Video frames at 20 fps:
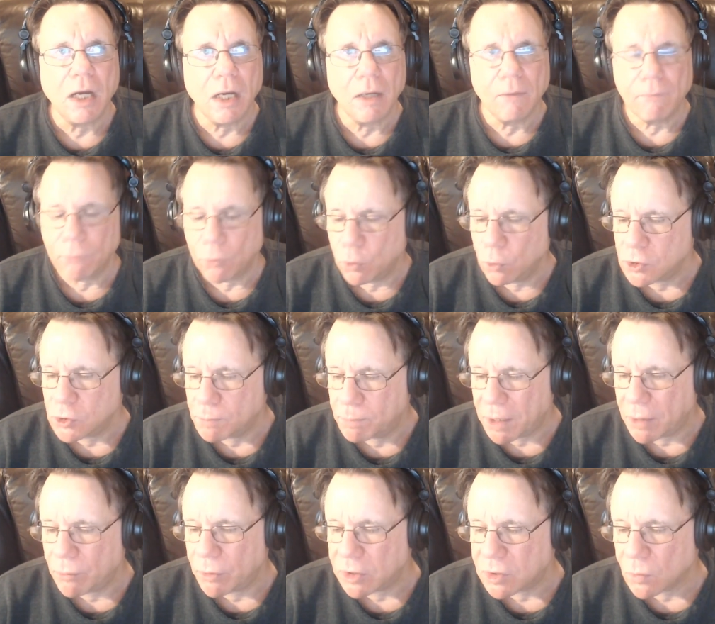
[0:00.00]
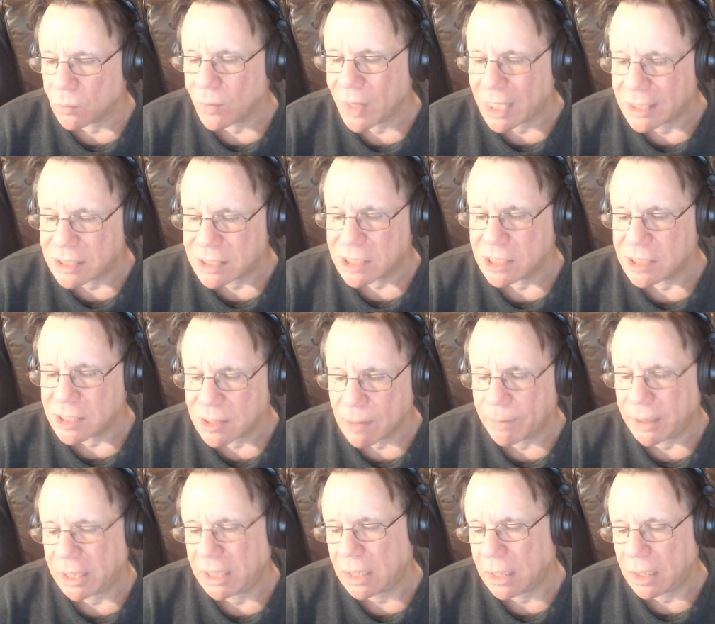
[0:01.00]
who's been with the Reds since the
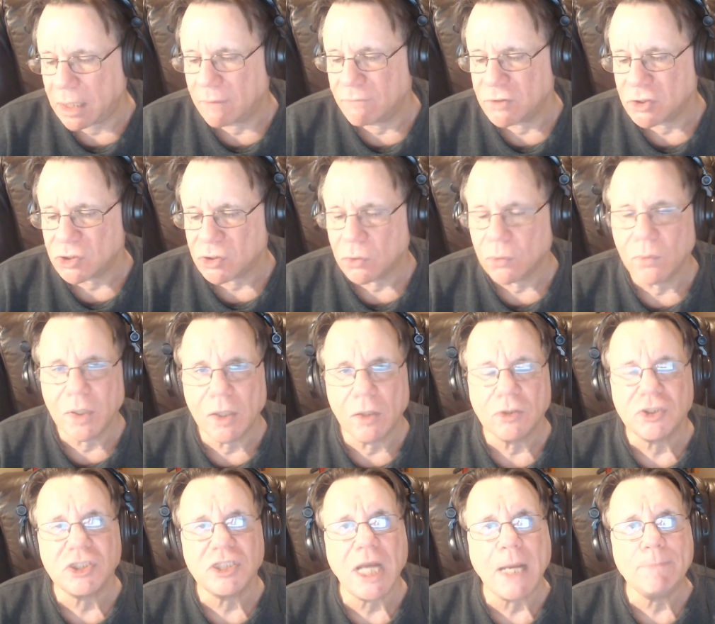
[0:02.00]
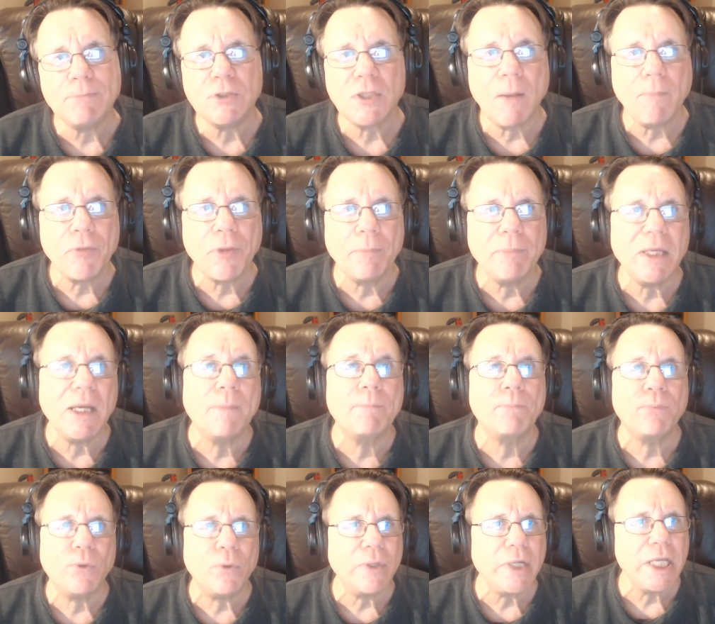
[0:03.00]
beginning of his career, shapes up to be a
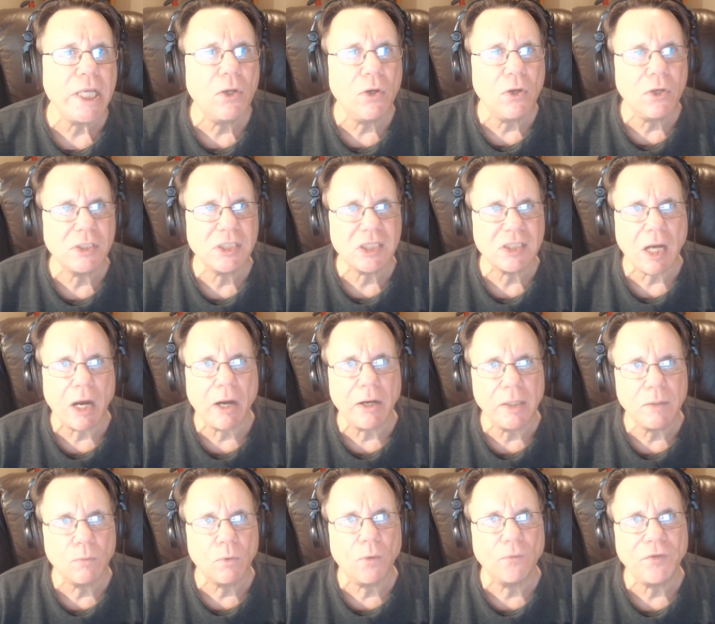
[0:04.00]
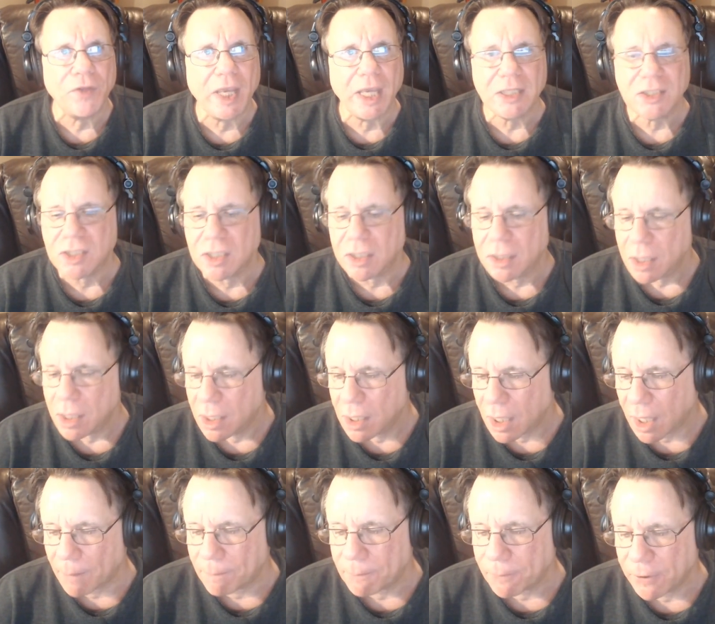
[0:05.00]
pretty good starting rotation, a
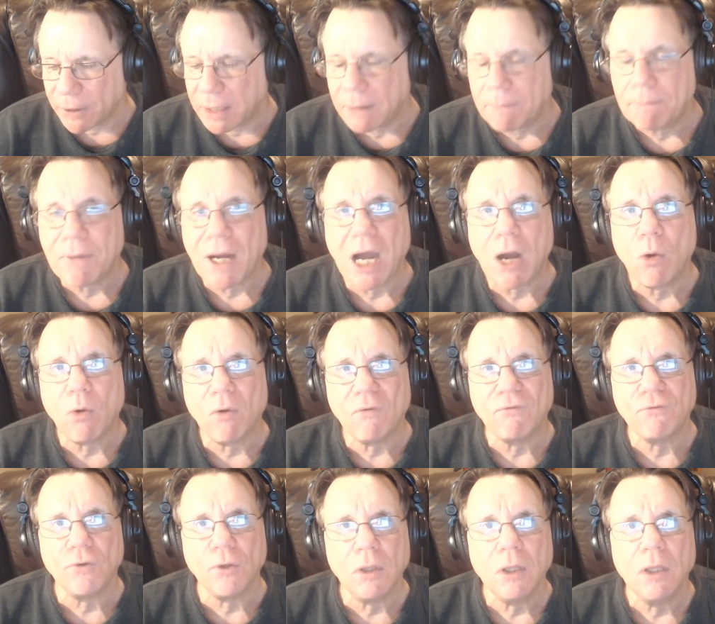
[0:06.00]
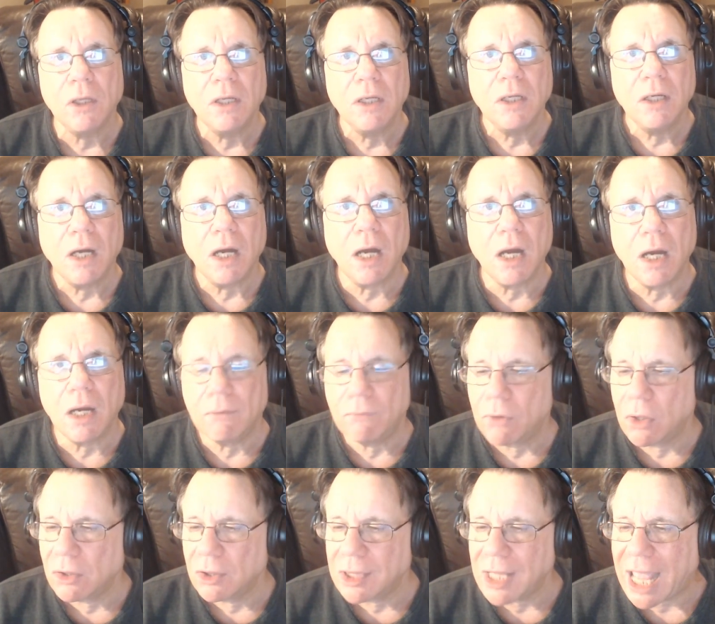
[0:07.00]
pretty powerful
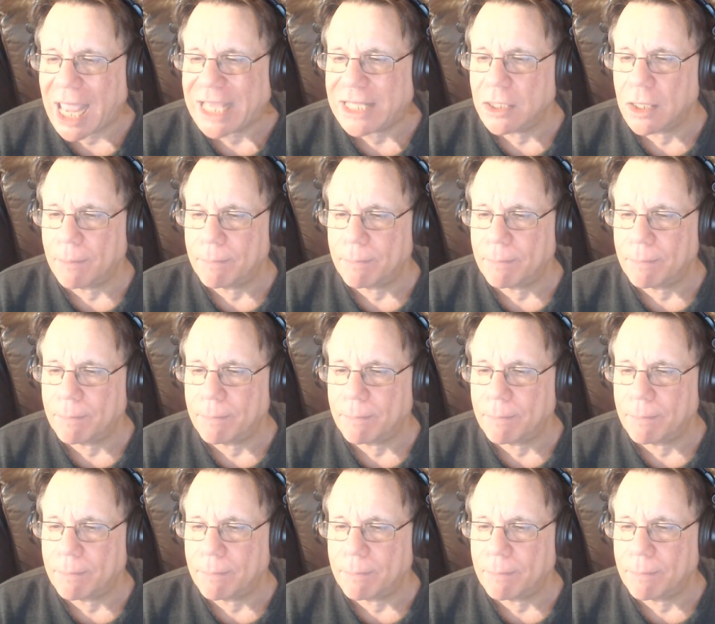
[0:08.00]
lineup.